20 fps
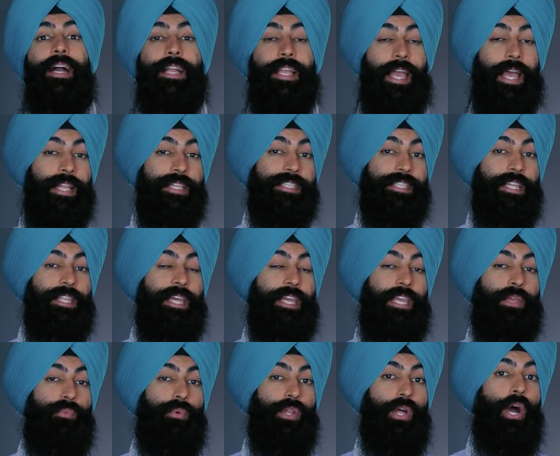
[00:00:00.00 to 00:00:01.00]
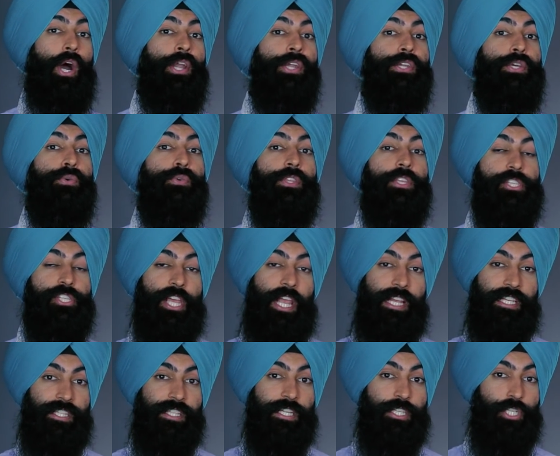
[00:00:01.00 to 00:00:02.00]
again said that he would undo the
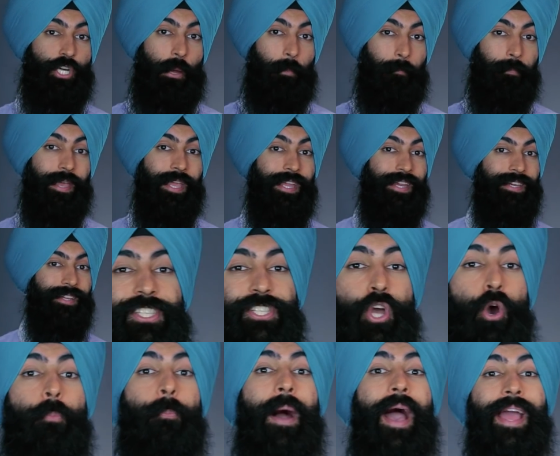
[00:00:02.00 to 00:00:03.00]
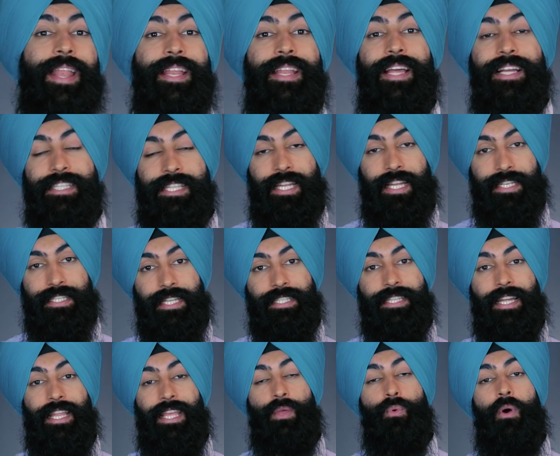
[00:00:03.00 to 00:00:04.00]
change that Trump made. Joe Biden has hinted
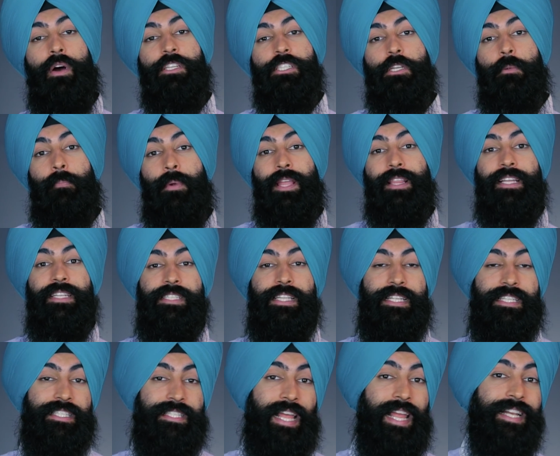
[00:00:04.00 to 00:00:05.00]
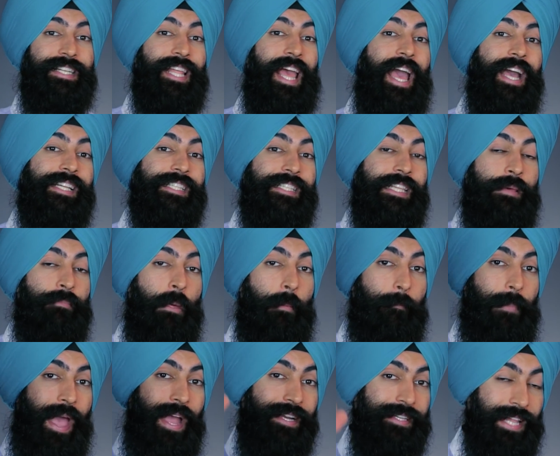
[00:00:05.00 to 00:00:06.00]
that he wants to bring this estate tax limit
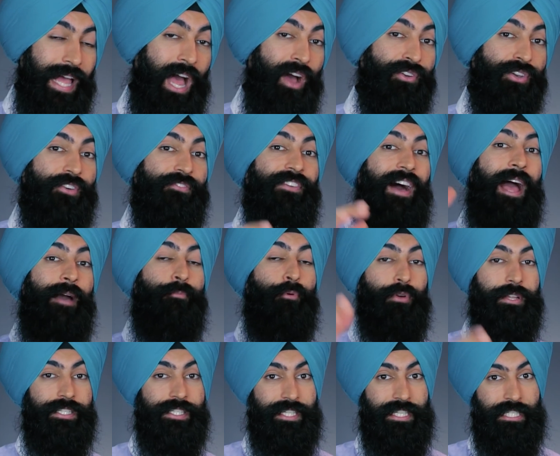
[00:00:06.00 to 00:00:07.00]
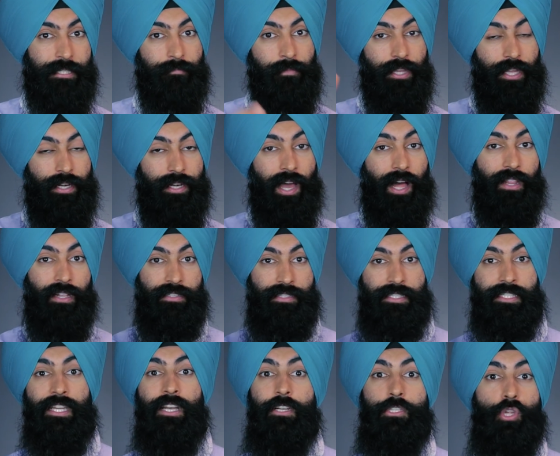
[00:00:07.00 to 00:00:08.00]
back down to five point six million
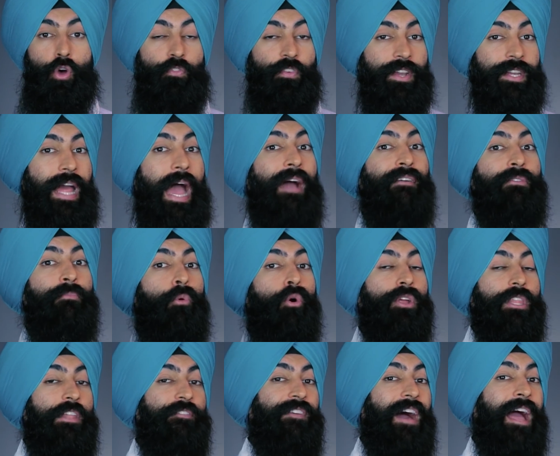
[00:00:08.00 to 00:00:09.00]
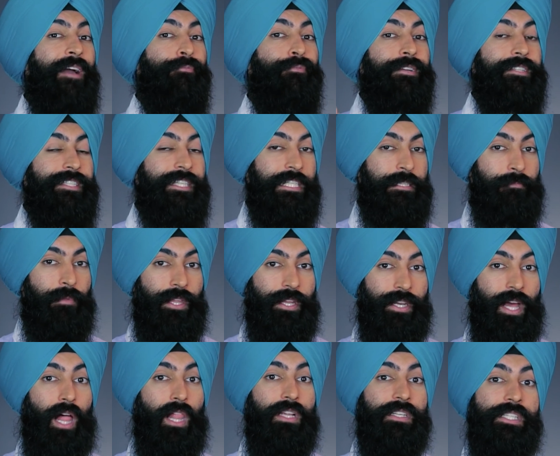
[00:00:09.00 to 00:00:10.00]
dollars. So if you die with more than five point six million
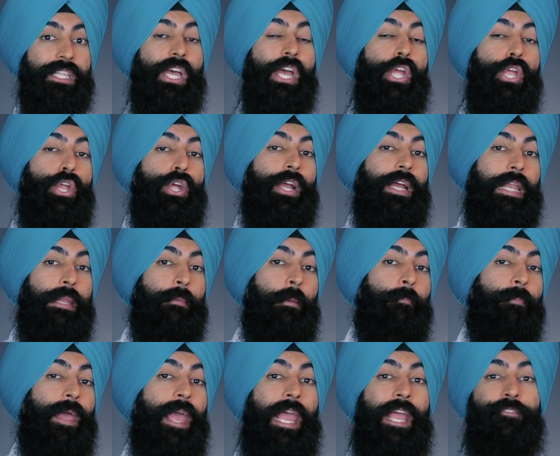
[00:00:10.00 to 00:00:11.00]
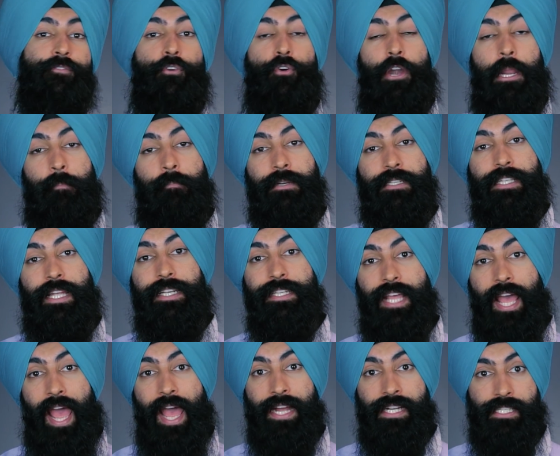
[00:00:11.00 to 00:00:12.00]
dollars, you're going to be paying forty percent
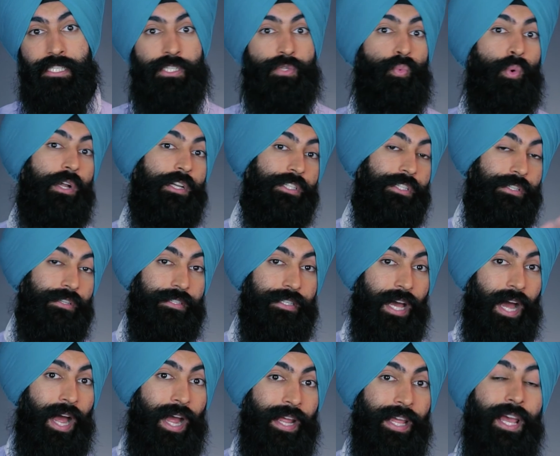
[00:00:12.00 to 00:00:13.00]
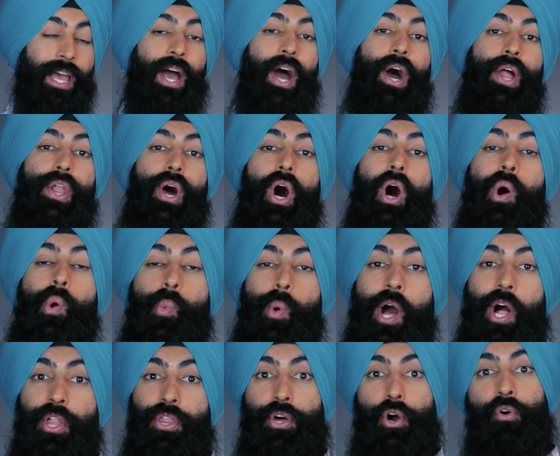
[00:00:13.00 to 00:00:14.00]
taxes once you die on all
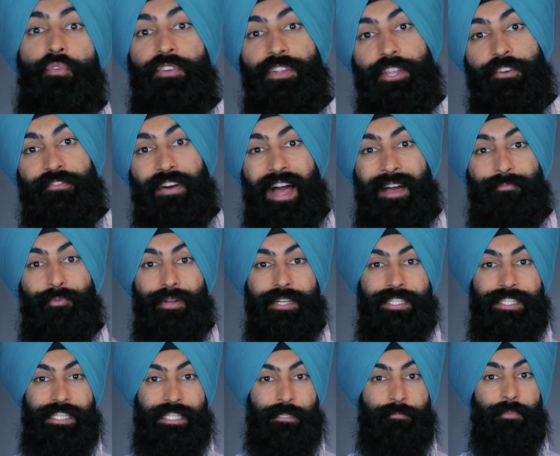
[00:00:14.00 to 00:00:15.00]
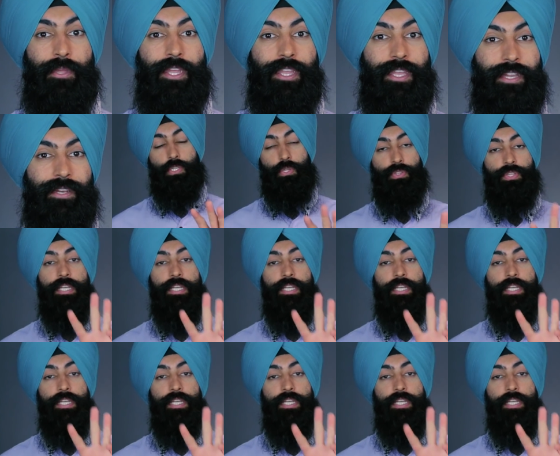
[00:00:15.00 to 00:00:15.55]
wealth over the five point six million dollars. So